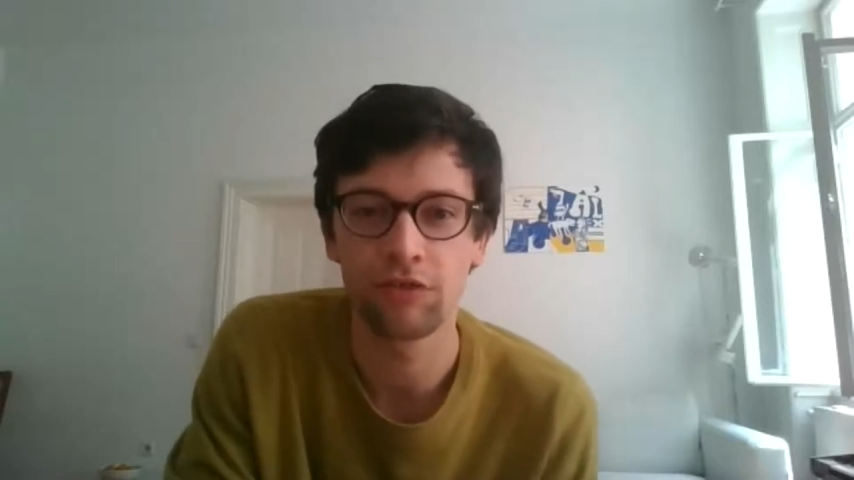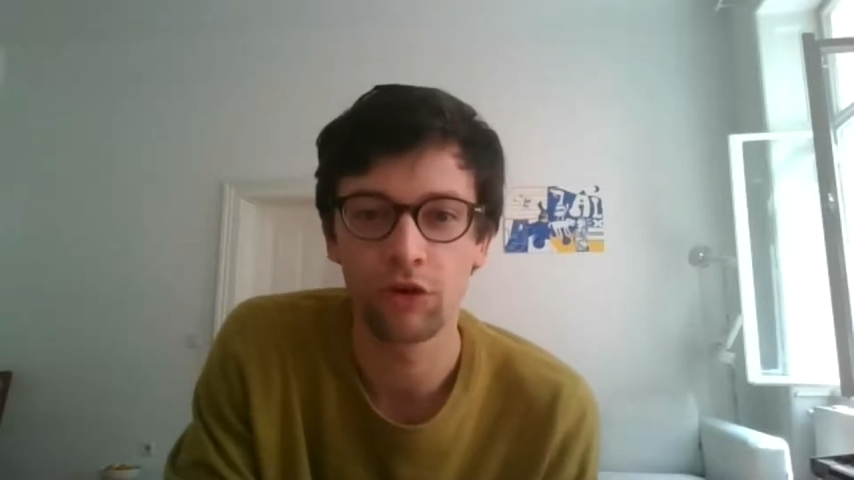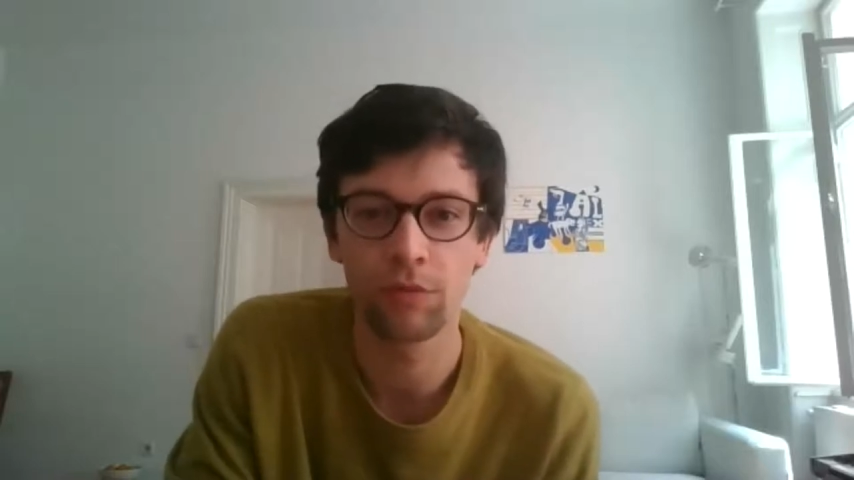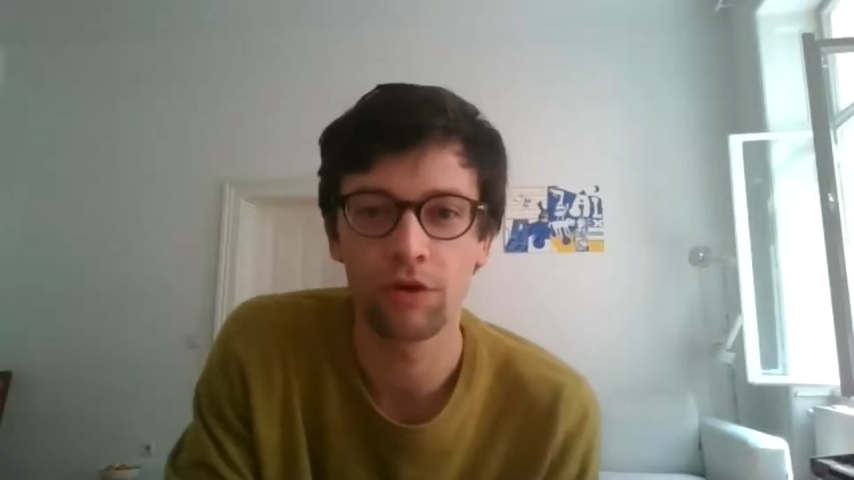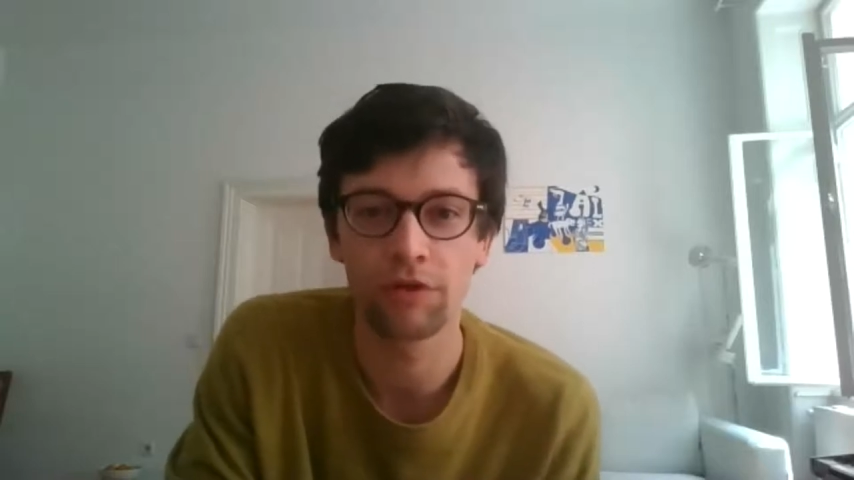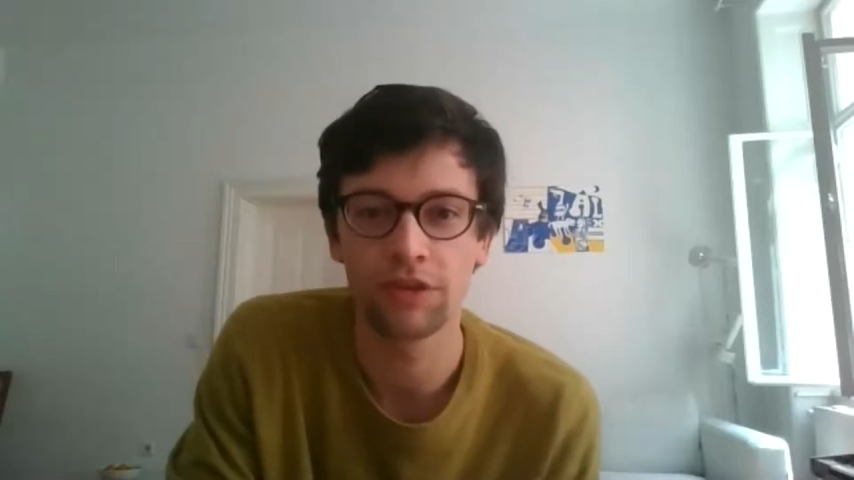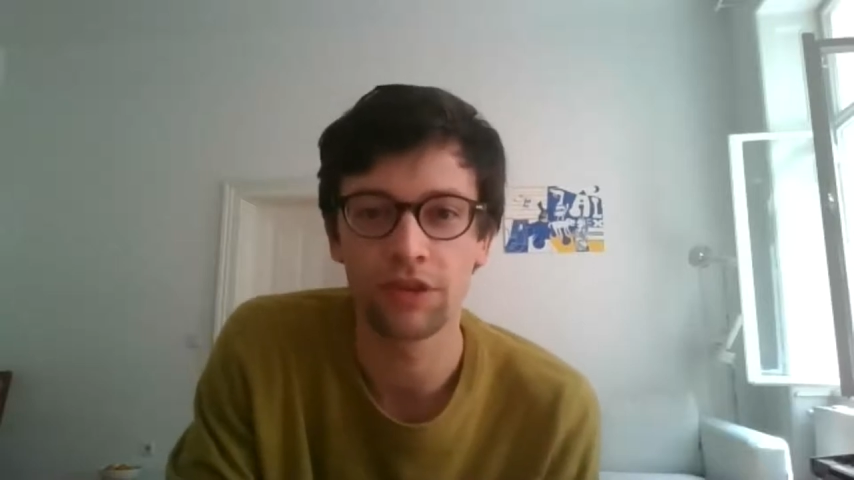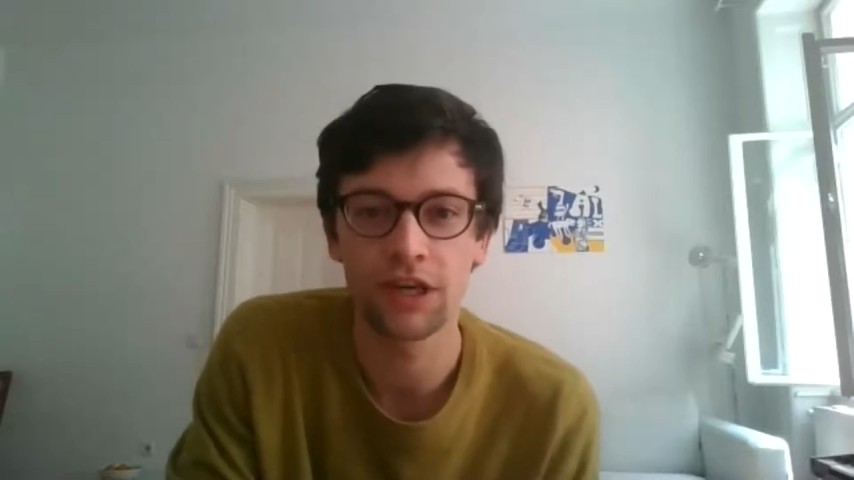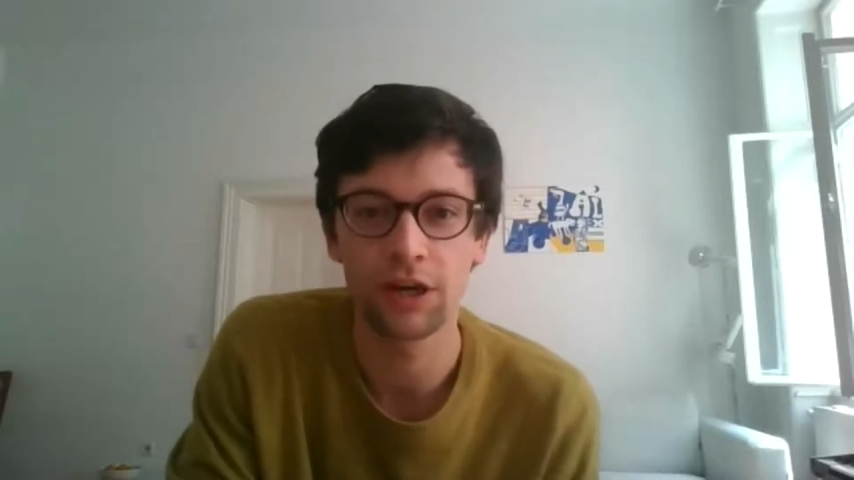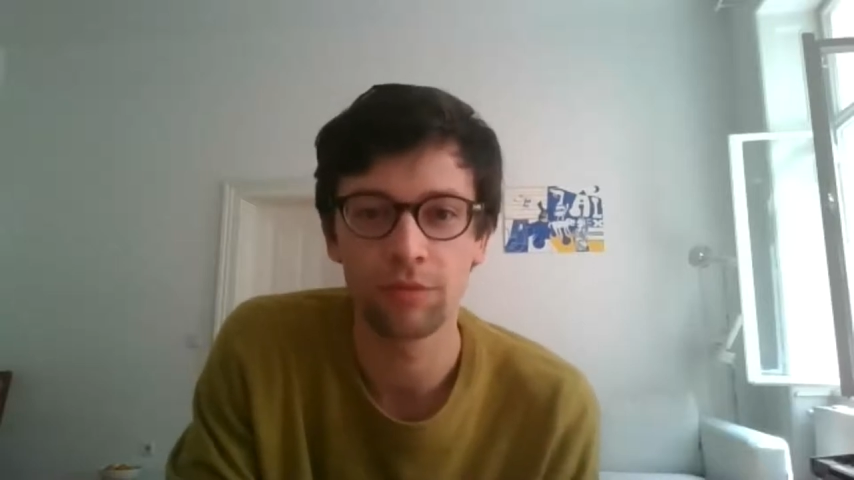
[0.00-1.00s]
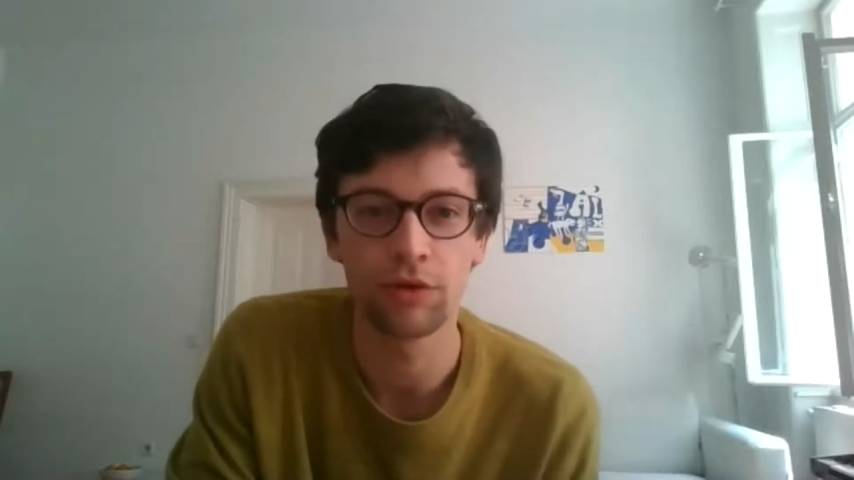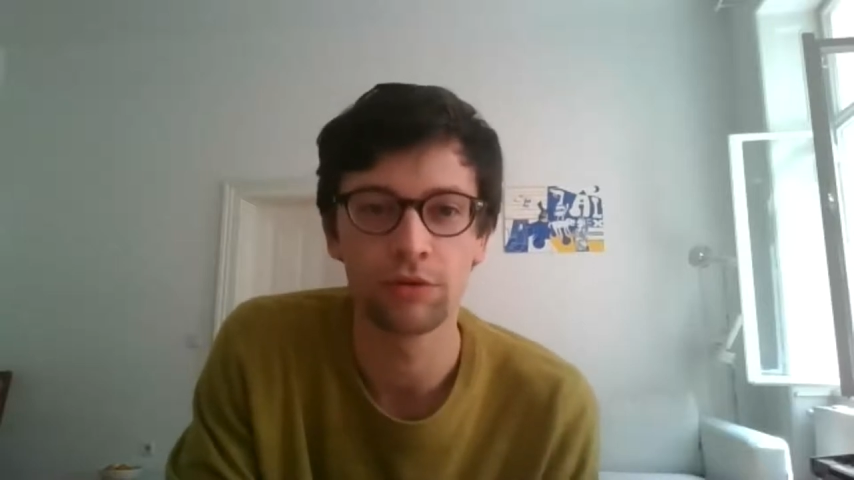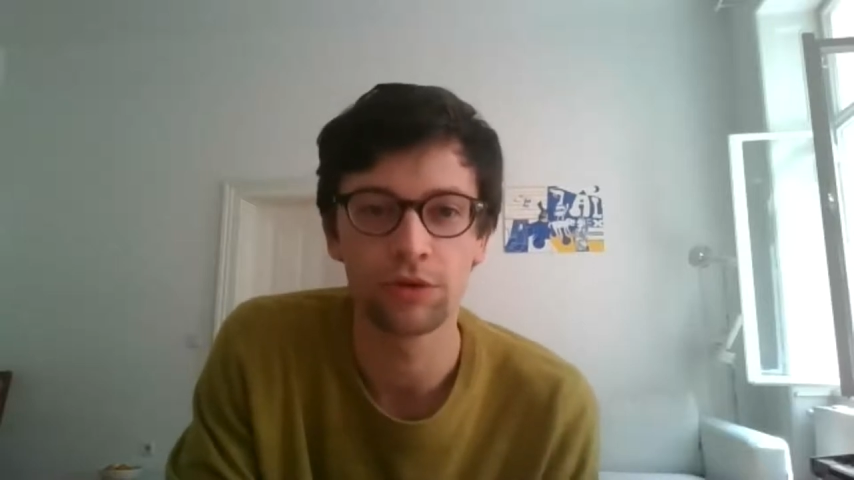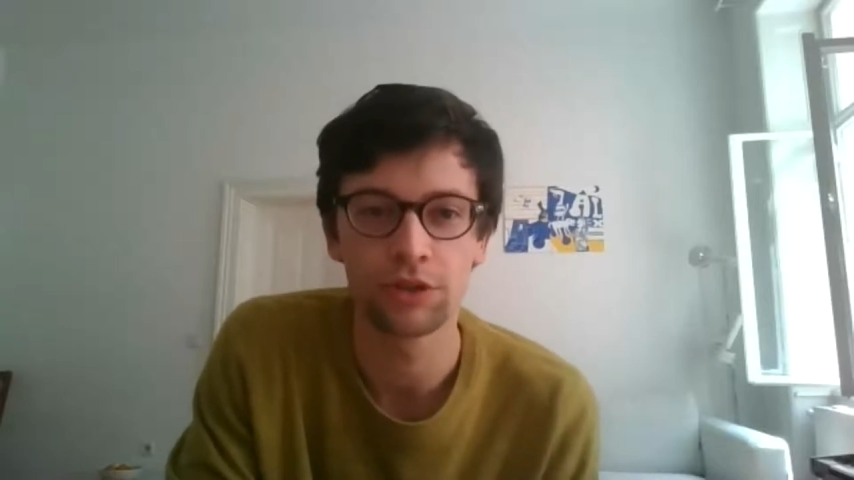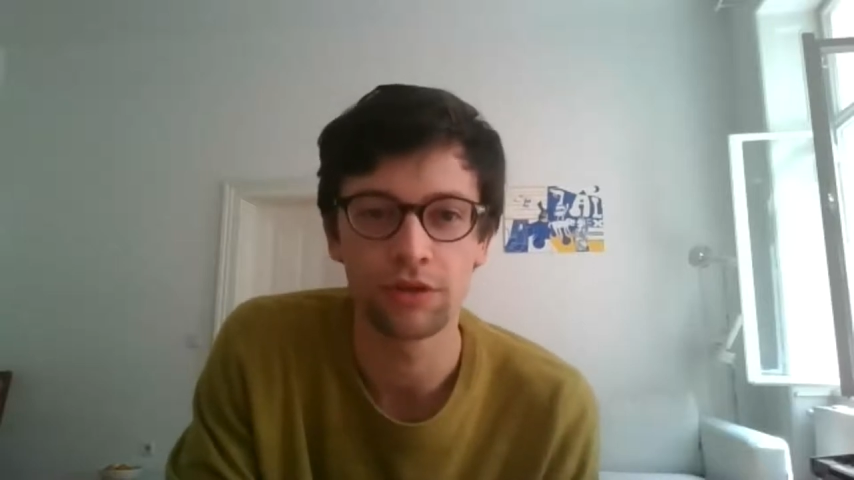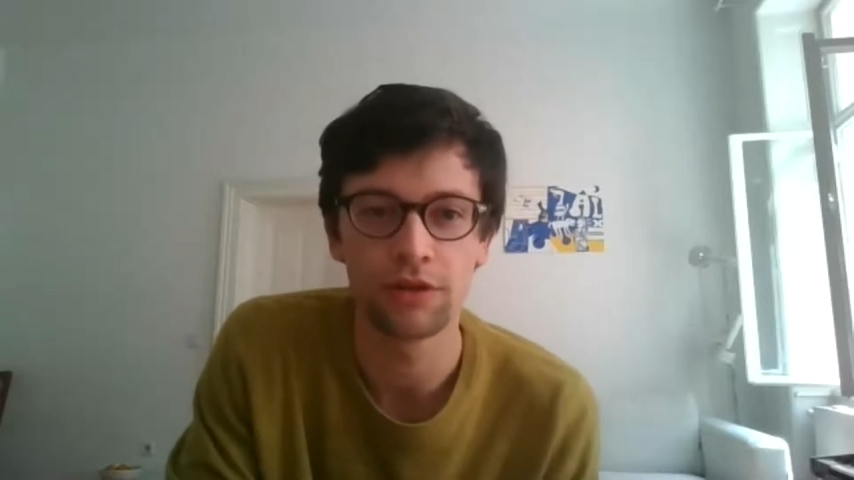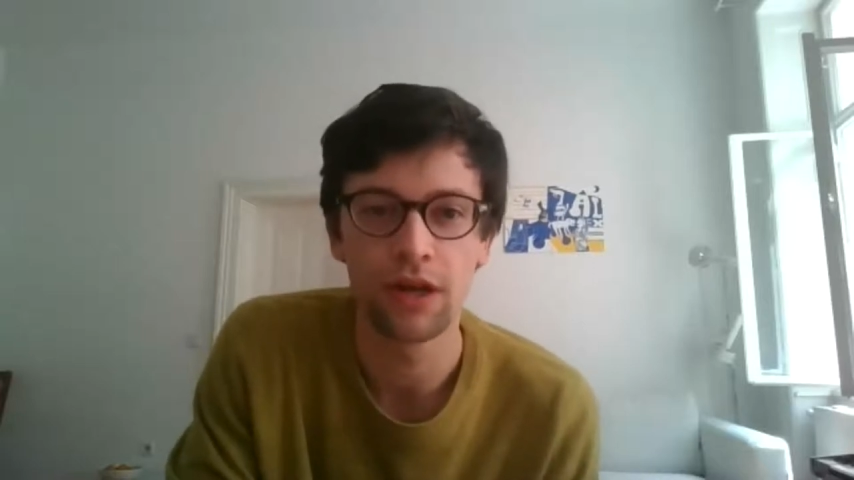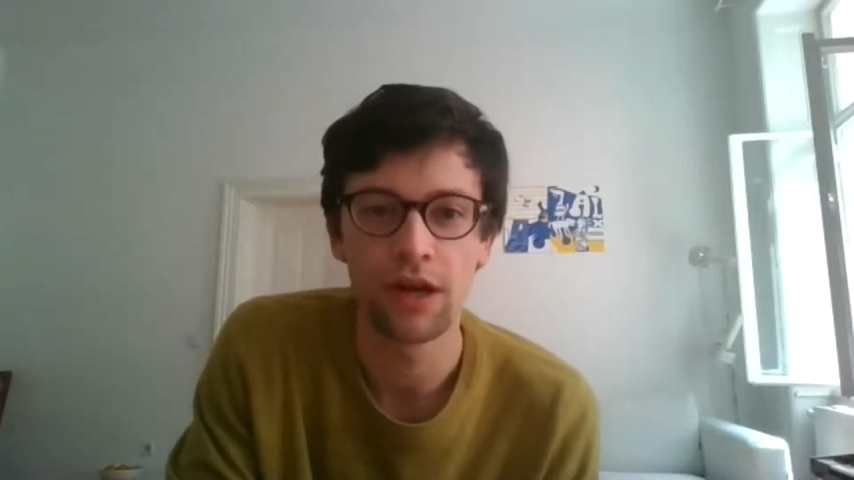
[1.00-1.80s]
form of this air pollution.